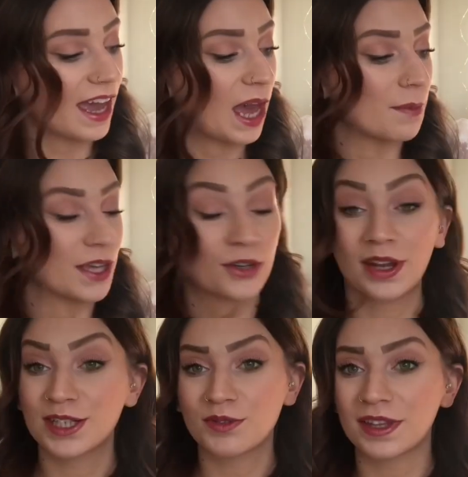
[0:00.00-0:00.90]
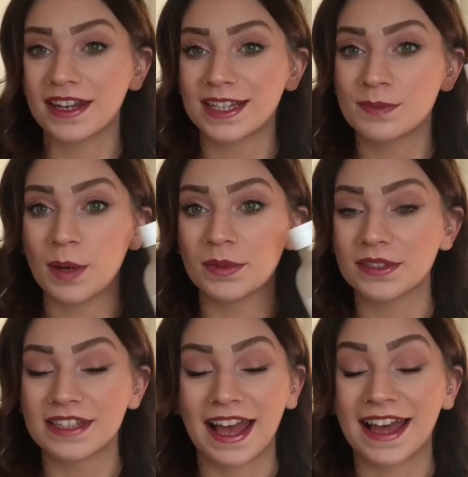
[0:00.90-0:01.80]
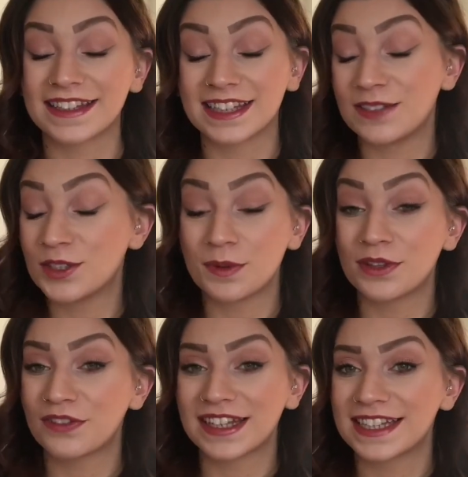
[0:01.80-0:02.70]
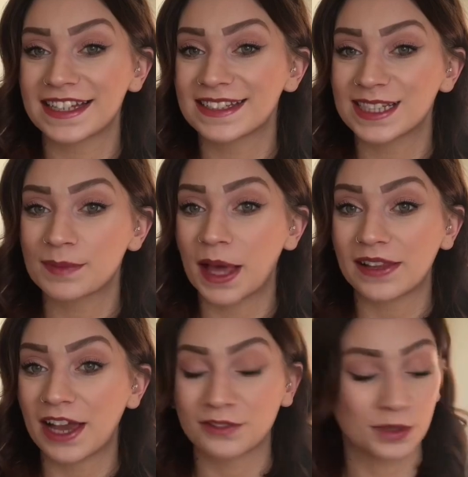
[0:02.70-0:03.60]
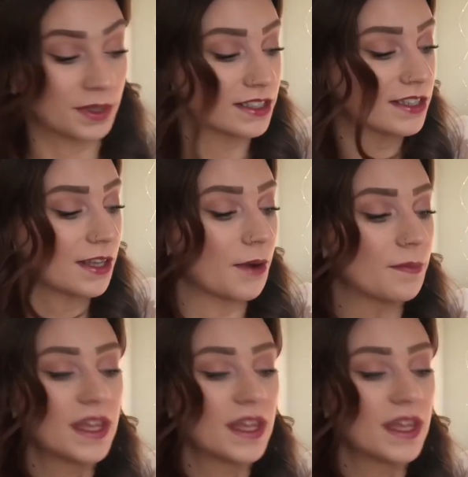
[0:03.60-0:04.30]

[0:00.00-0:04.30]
It creates really nice bubbles and leaves you with a fantastic smell afterwards, so